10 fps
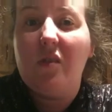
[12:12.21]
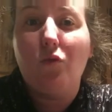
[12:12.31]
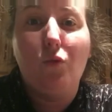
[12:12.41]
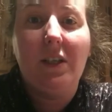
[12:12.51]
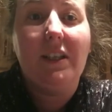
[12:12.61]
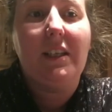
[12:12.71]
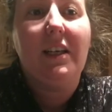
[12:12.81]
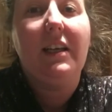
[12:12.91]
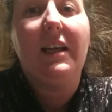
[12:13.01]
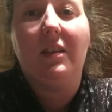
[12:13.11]
really
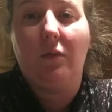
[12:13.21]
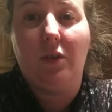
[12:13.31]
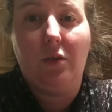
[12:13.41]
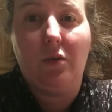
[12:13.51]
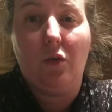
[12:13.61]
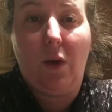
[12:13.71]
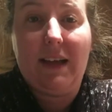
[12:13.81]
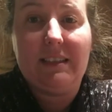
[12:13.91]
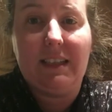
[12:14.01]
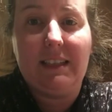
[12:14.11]
it's reduced
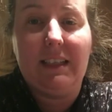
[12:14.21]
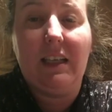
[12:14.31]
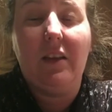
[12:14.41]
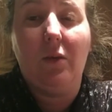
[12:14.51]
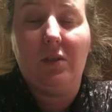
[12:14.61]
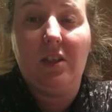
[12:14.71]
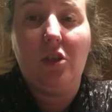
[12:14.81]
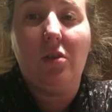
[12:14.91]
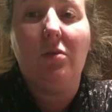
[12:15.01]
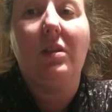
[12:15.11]
drastically those
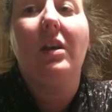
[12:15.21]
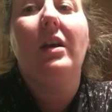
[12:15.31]
issues,